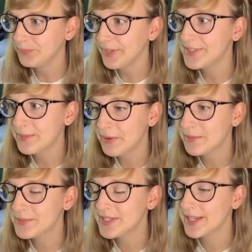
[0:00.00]

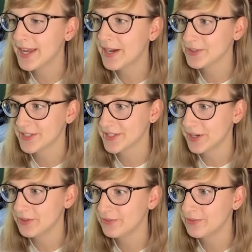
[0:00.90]
sometimes the house
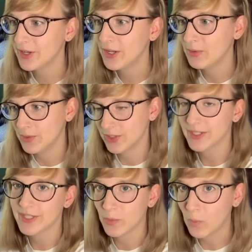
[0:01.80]
itself, which
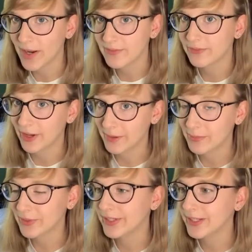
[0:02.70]
is the white frame
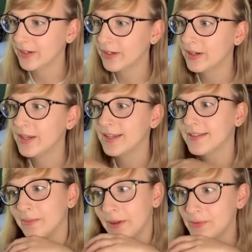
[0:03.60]
building here,
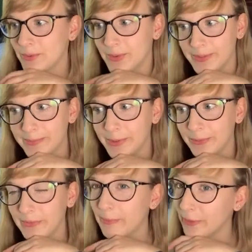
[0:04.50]
sometimes it was built
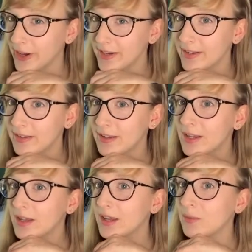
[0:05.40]
with brick.
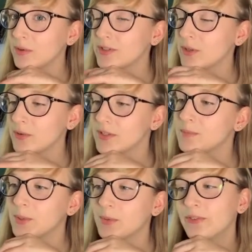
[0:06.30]
It wasn't always
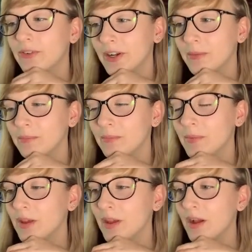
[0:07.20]
built with frame.
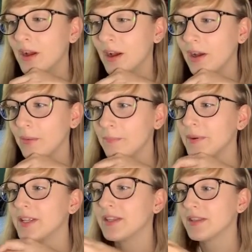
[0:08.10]

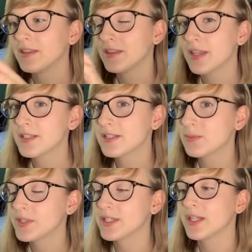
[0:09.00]
But this
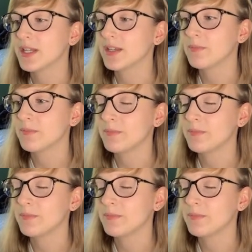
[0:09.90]
was pretty